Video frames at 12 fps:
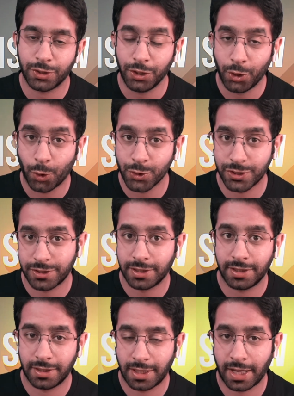the
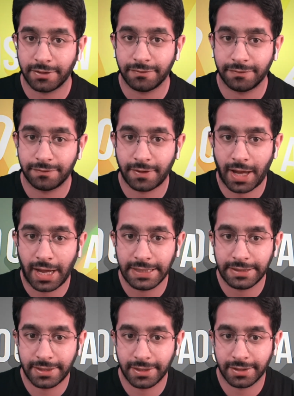hostel life. I
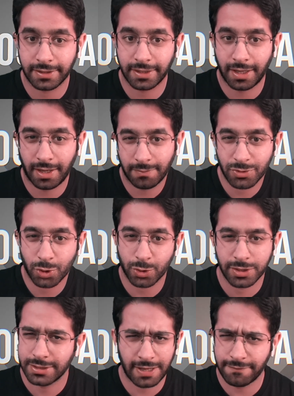think Aims
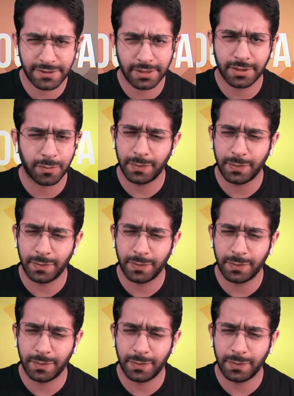hostels, I visited